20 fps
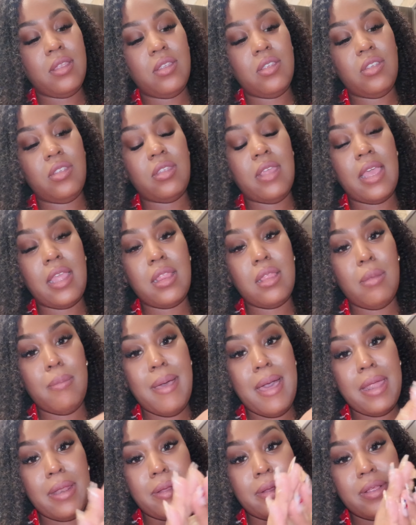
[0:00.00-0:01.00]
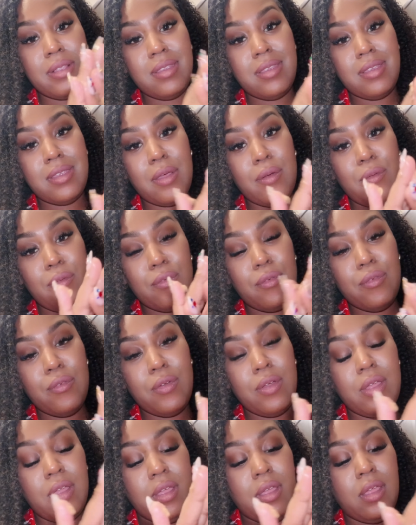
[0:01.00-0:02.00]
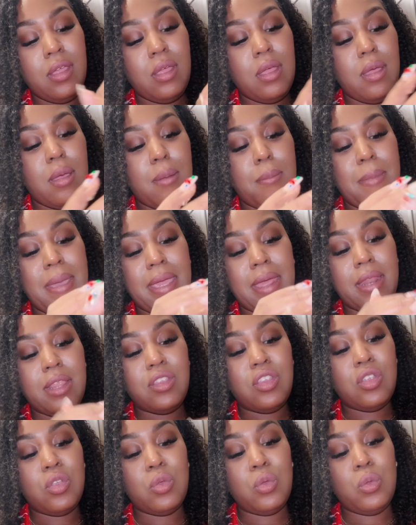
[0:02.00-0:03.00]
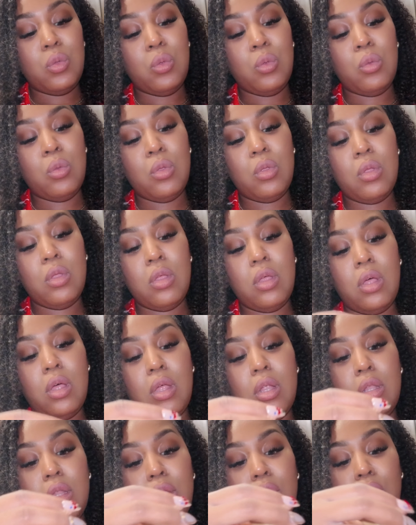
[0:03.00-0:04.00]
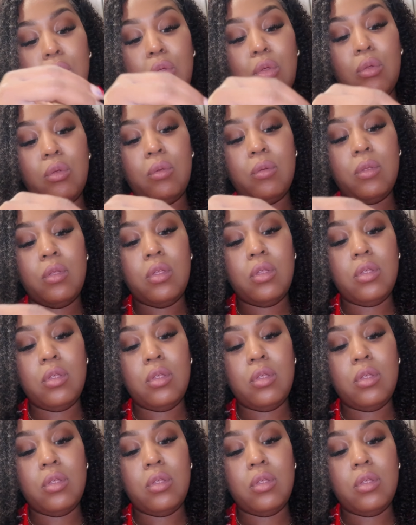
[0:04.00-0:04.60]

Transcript: just take the batter itself, make it into a little